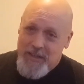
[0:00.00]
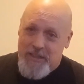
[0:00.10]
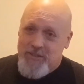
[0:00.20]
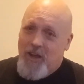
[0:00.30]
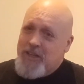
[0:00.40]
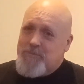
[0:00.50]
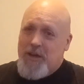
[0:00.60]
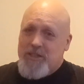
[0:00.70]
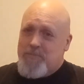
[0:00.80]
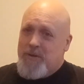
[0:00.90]
as long as
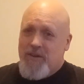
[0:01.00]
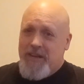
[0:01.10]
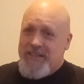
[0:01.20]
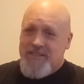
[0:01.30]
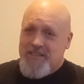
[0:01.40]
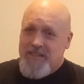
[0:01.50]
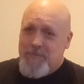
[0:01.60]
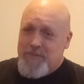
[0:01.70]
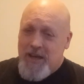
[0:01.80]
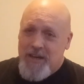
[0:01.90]
my spirit hasn't
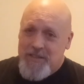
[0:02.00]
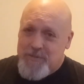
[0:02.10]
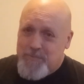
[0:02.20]
stepped out of this